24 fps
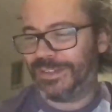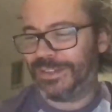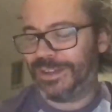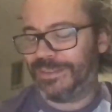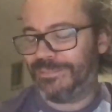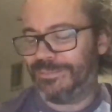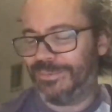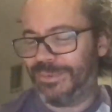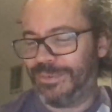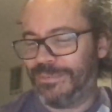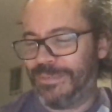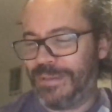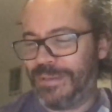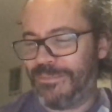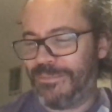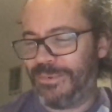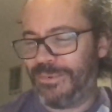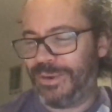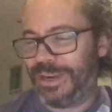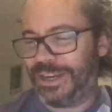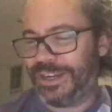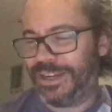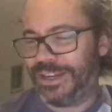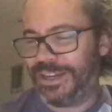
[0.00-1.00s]
I'm
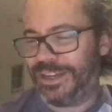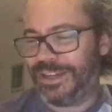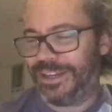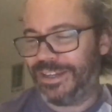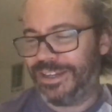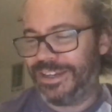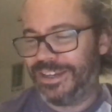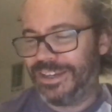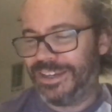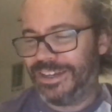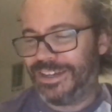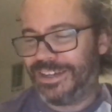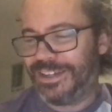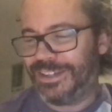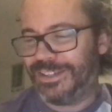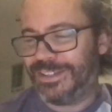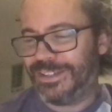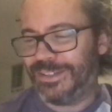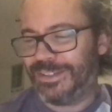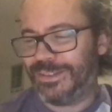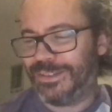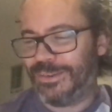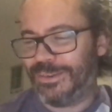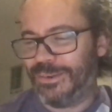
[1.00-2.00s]
remembering a
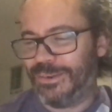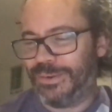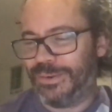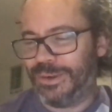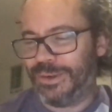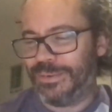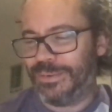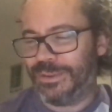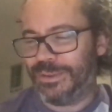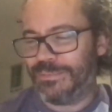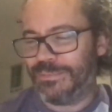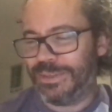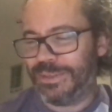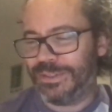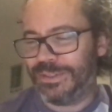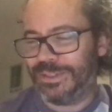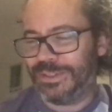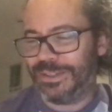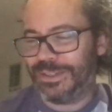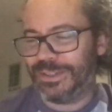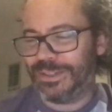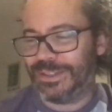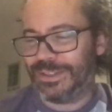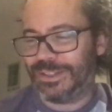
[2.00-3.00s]
story with Mr.
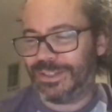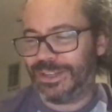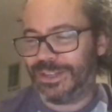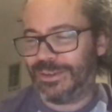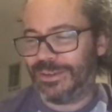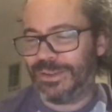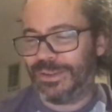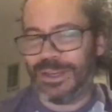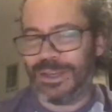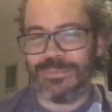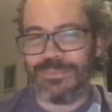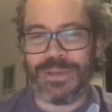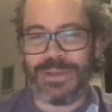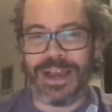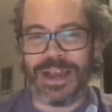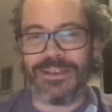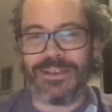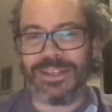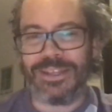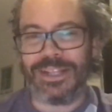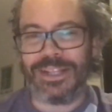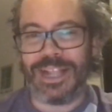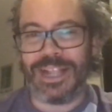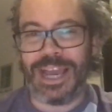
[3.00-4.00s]
Consoli about
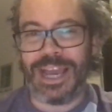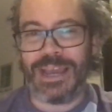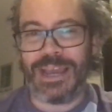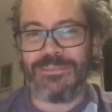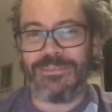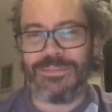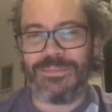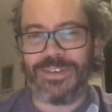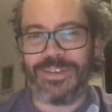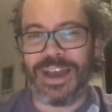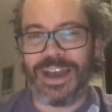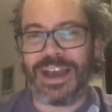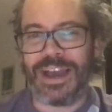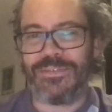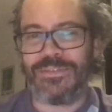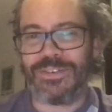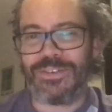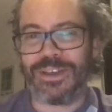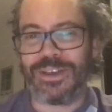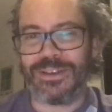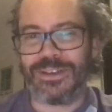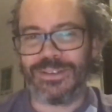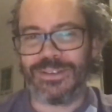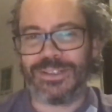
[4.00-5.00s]
the name for
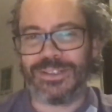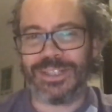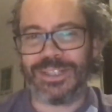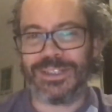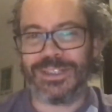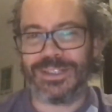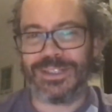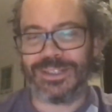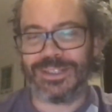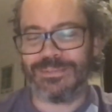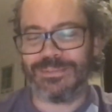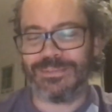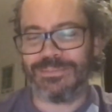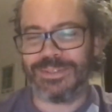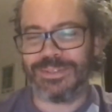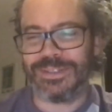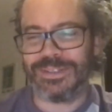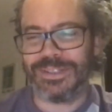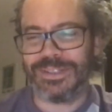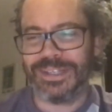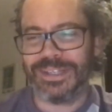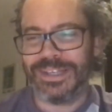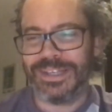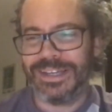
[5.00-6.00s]
AFCO Systems.
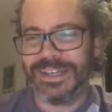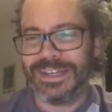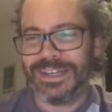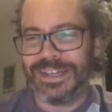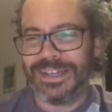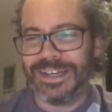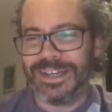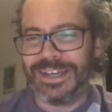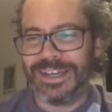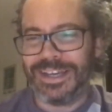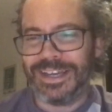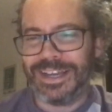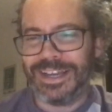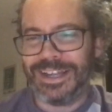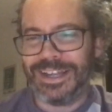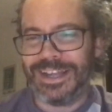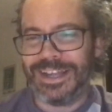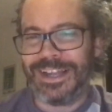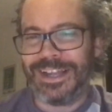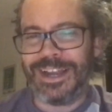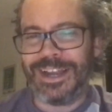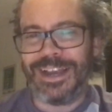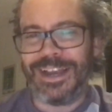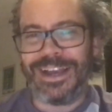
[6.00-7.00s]

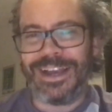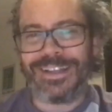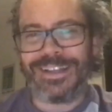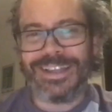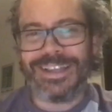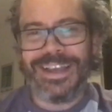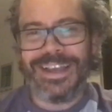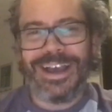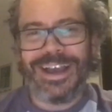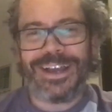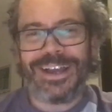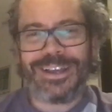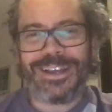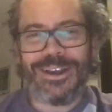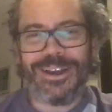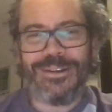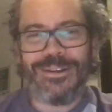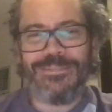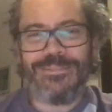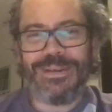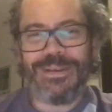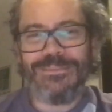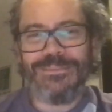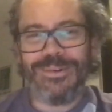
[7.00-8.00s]
And I can't
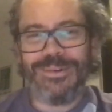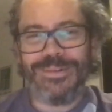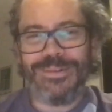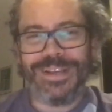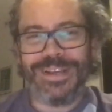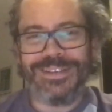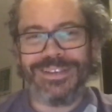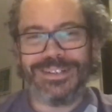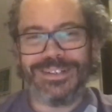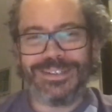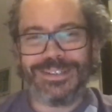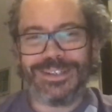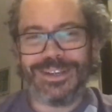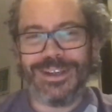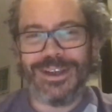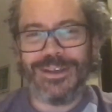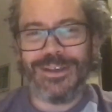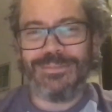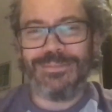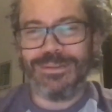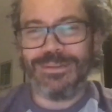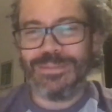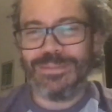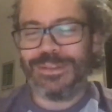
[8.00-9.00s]
remember whether it's an
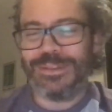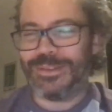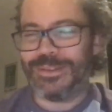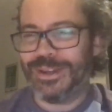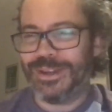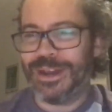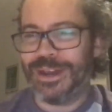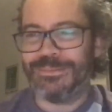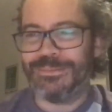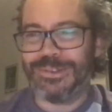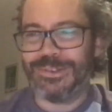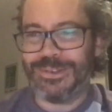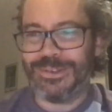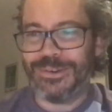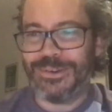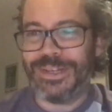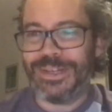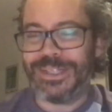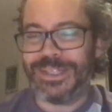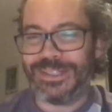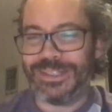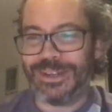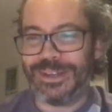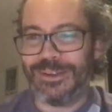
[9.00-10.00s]
urban myth or not. I'm sure he
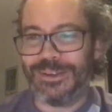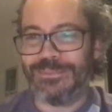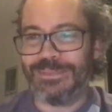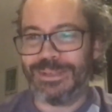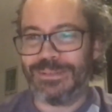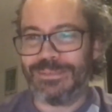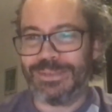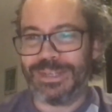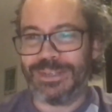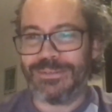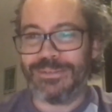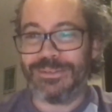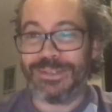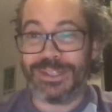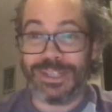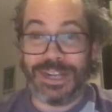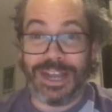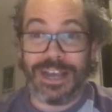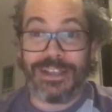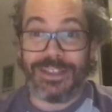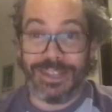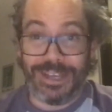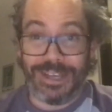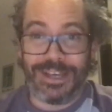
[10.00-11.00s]
told me, but it was
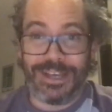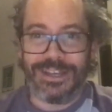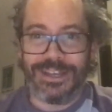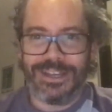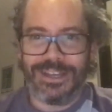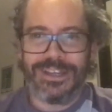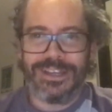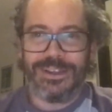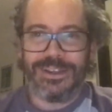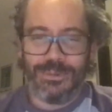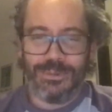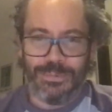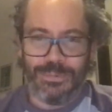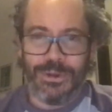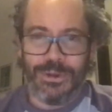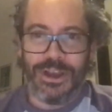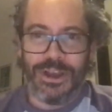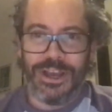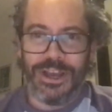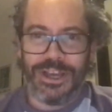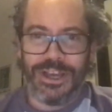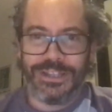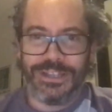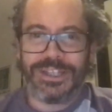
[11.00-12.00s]
another
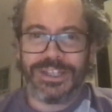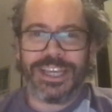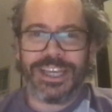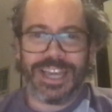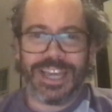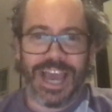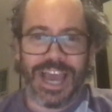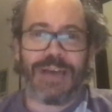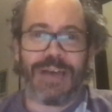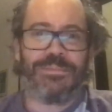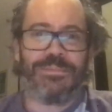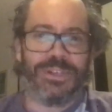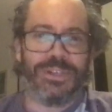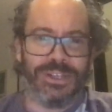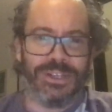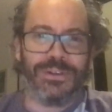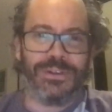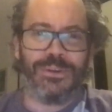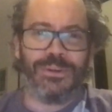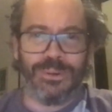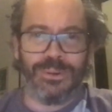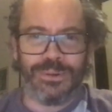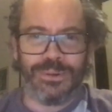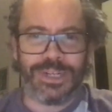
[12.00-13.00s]
word, cabinet
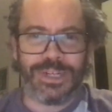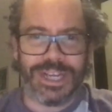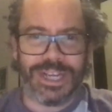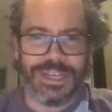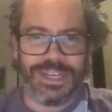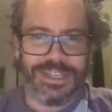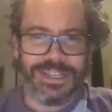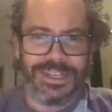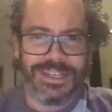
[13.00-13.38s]
order.